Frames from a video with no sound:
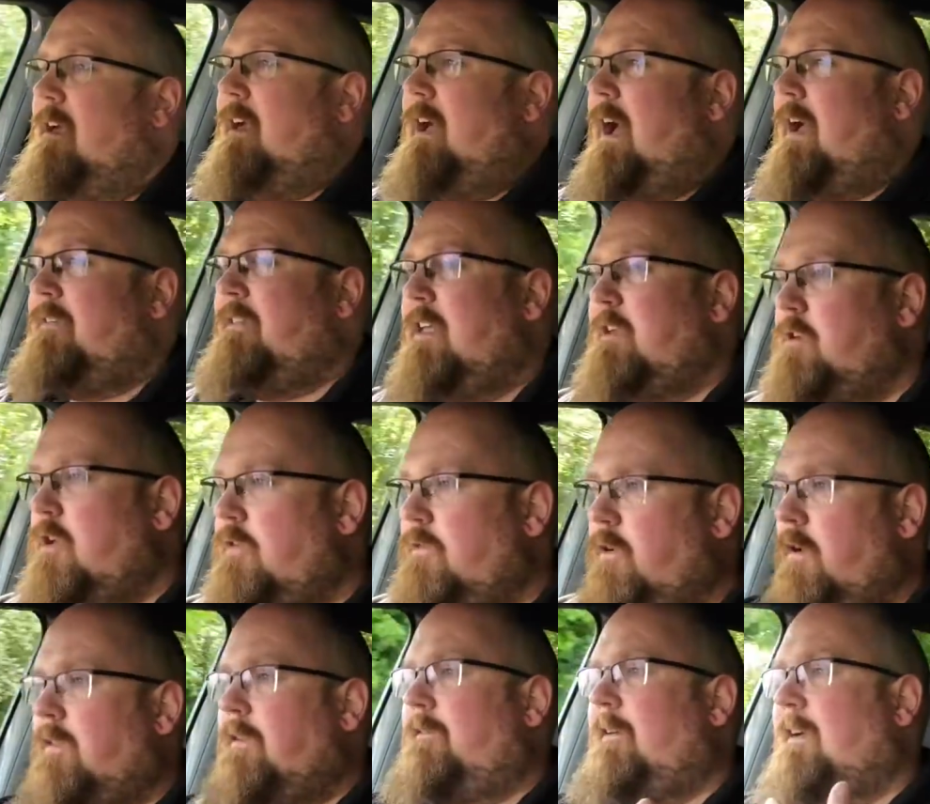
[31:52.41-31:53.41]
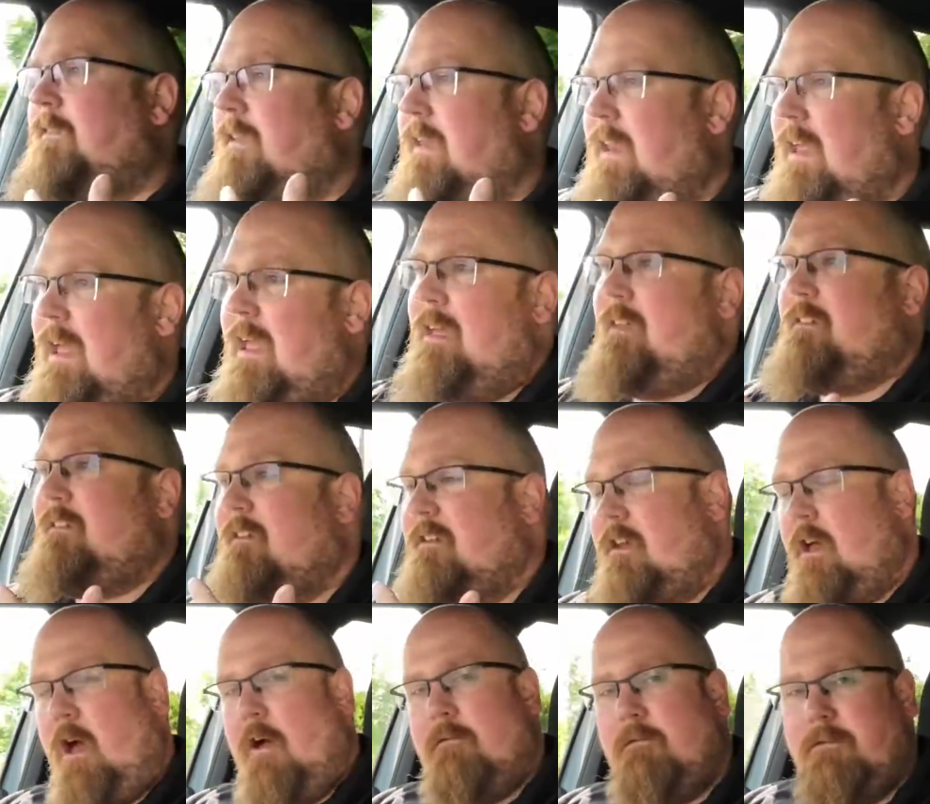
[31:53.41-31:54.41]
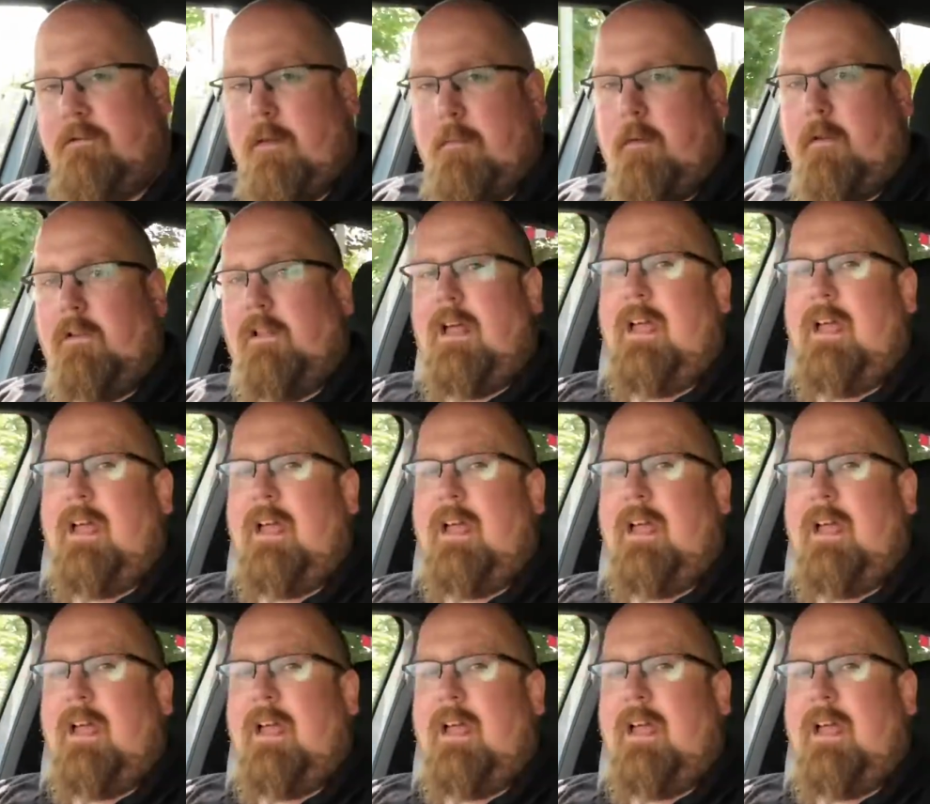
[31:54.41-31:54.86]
And then you've got the fact that it is comfortable,